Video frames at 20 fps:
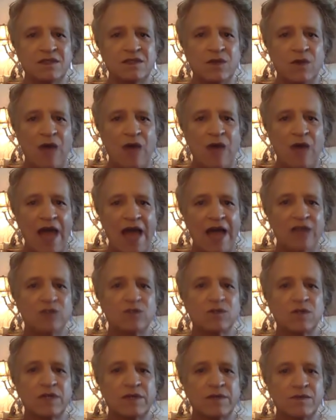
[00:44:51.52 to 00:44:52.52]
So
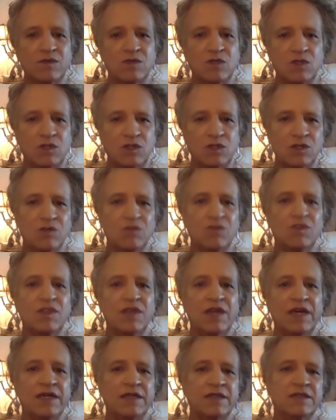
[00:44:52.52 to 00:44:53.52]
actually do
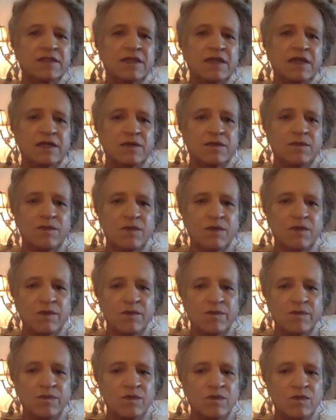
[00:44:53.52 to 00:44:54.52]
things that
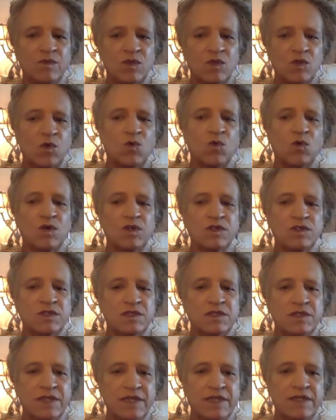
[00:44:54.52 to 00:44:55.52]

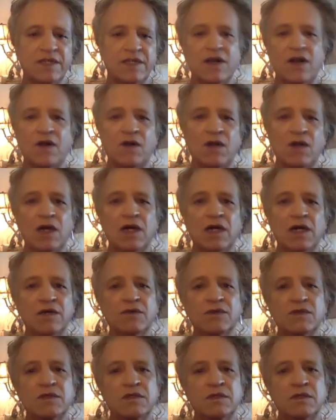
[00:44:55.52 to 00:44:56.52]
towards ending our
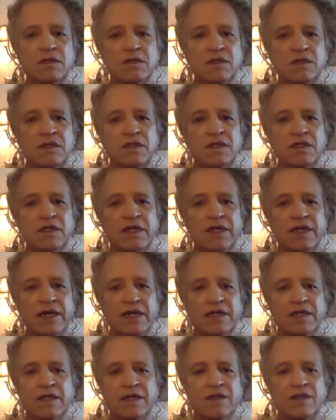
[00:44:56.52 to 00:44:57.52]
lives.
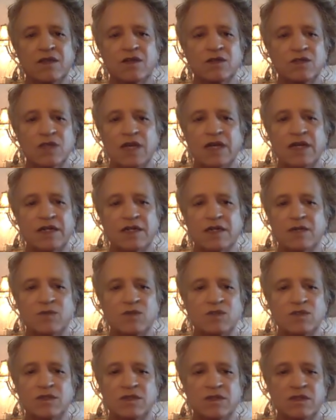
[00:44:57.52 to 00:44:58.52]
And those kind of
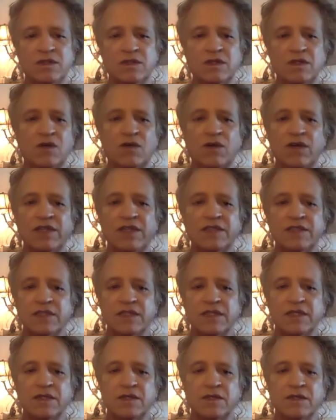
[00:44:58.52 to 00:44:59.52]
numbers are
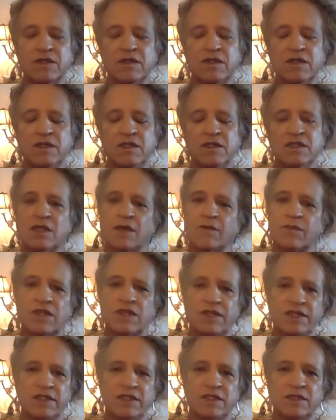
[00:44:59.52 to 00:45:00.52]
crazy and
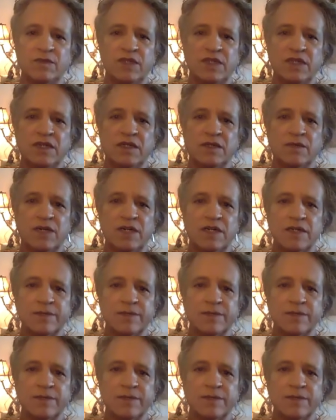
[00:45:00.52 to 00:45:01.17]
something needs to be done.